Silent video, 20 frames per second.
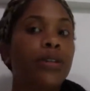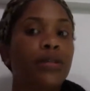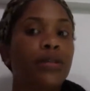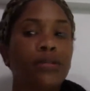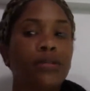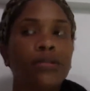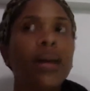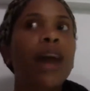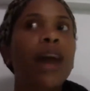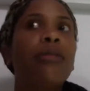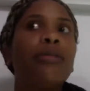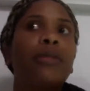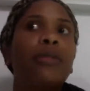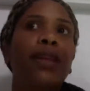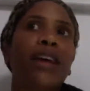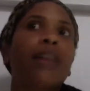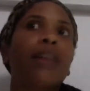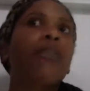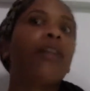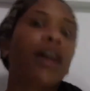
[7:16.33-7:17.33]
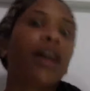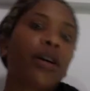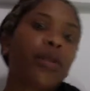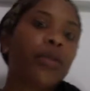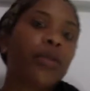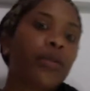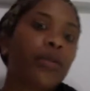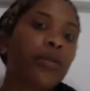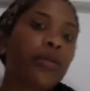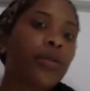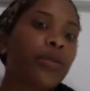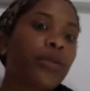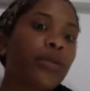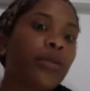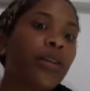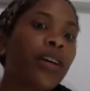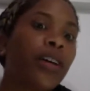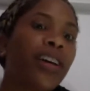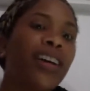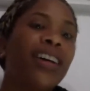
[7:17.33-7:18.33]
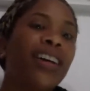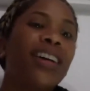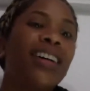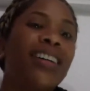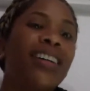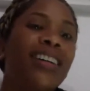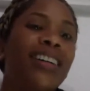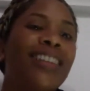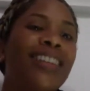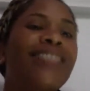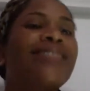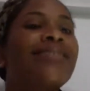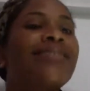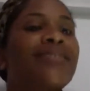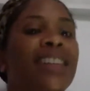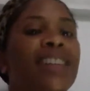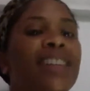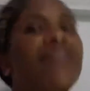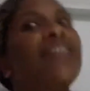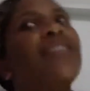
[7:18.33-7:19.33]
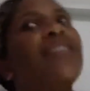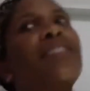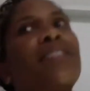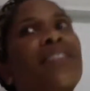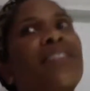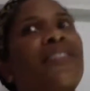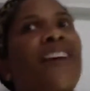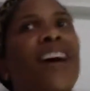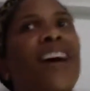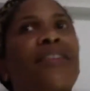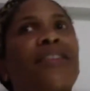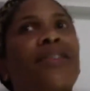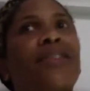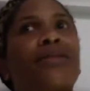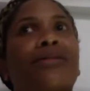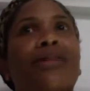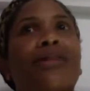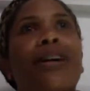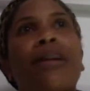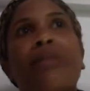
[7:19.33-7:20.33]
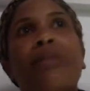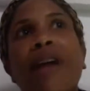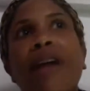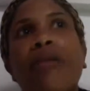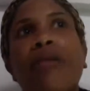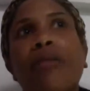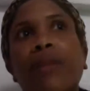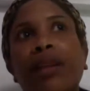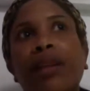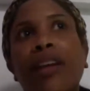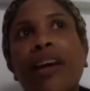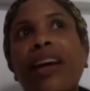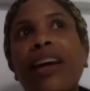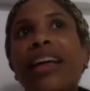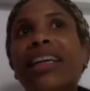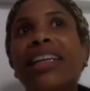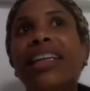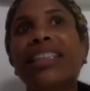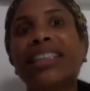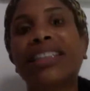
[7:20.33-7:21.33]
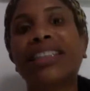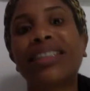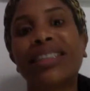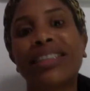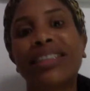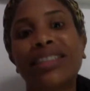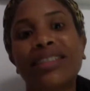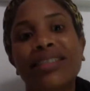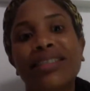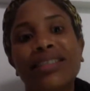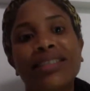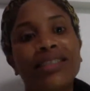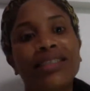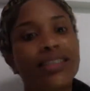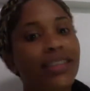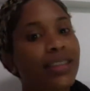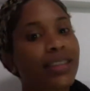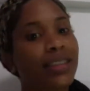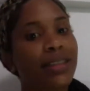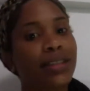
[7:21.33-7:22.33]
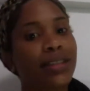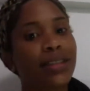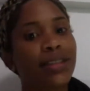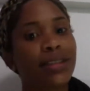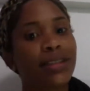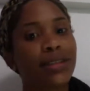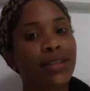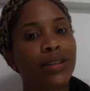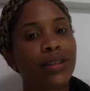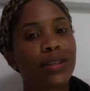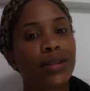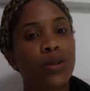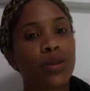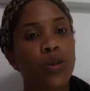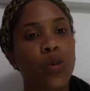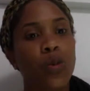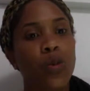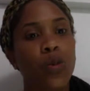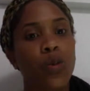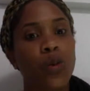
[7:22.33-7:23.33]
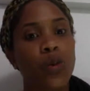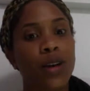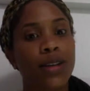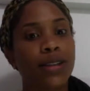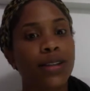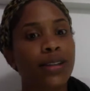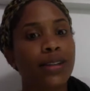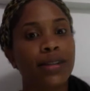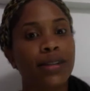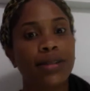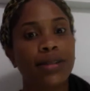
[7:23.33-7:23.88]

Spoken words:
I would be like, okay, cool. Even 5 years ago, I'll probably be like, this wasn't